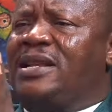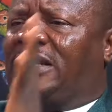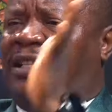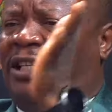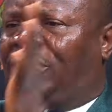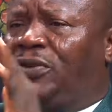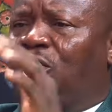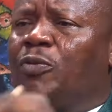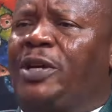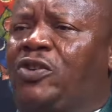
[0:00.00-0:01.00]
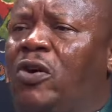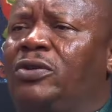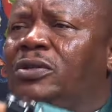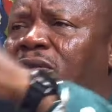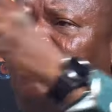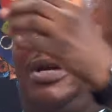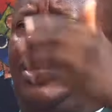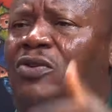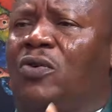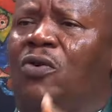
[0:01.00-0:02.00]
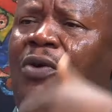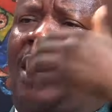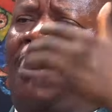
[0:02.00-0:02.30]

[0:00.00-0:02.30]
intersections we turned into